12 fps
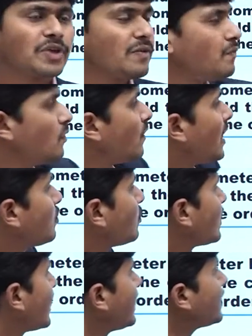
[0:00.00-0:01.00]
if you want to
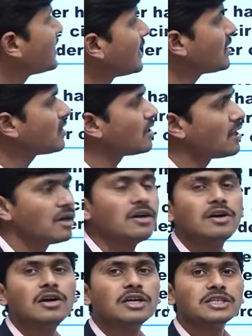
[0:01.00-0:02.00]
get that
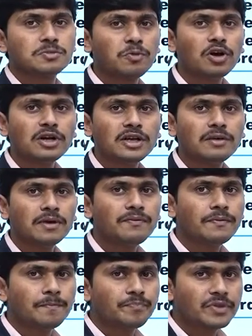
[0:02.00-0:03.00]
small
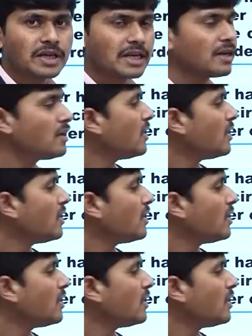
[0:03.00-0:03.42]
EMF? Clear?